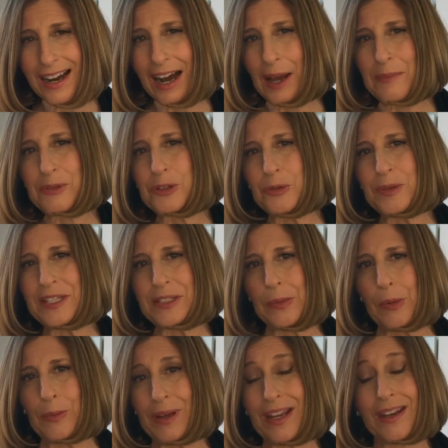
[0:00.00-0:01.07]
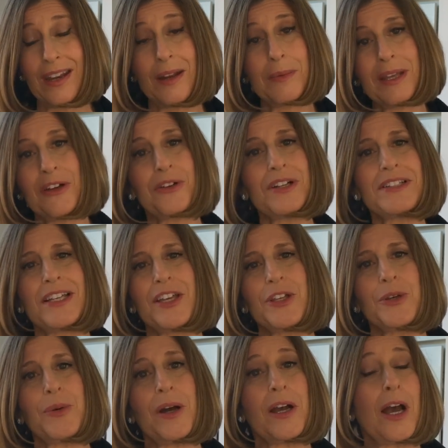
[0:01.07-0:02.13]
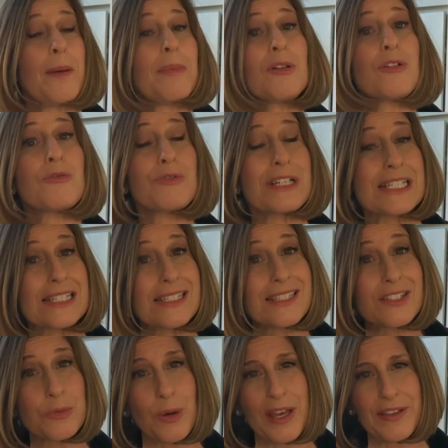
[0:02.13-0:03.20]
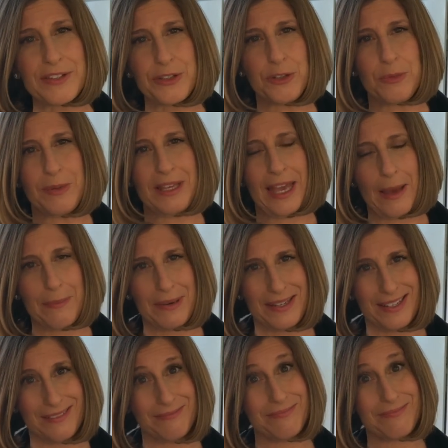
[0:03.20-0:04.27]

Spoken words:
I'm Subi Zimmerman, and I'm here to tell you a couple of reasons why this could be happening.